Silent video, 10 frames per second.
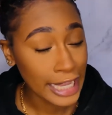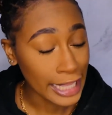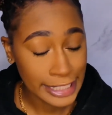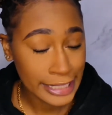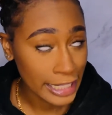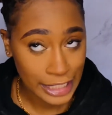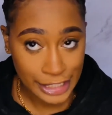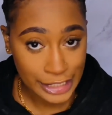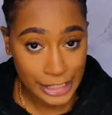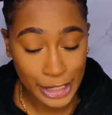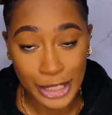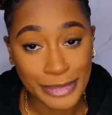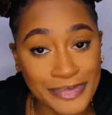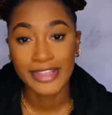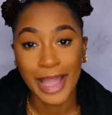I think they look good.
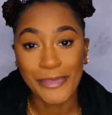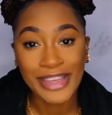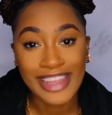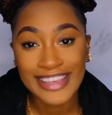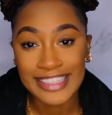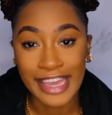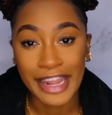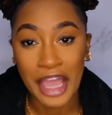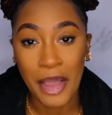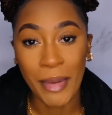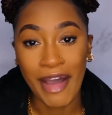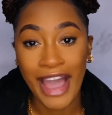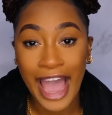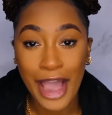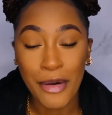I'm really excited about
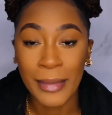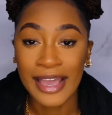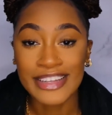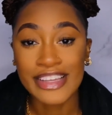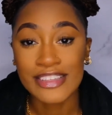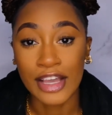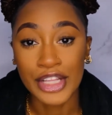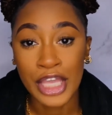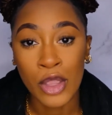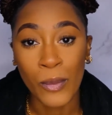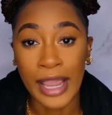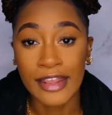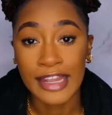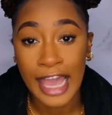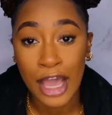how my edges are looking
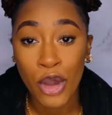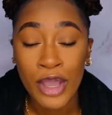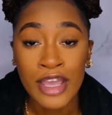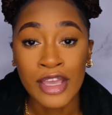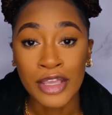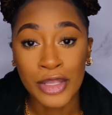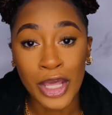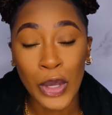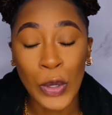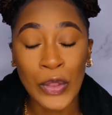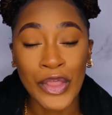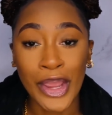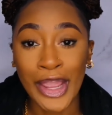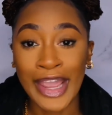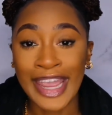right now. You know,
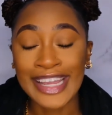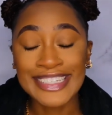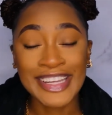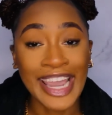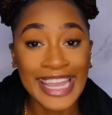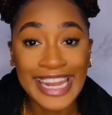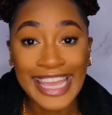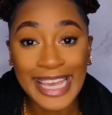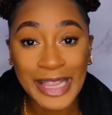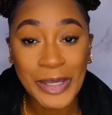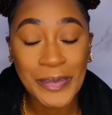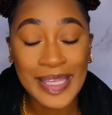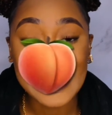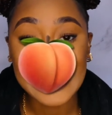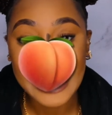they're trying to get a little
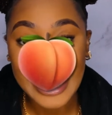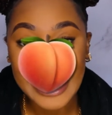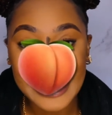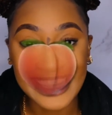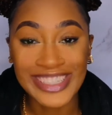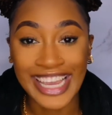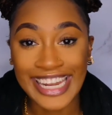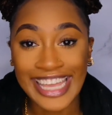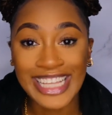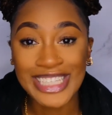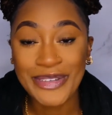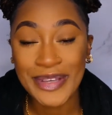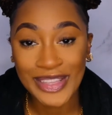bit thick, trying to get a little bit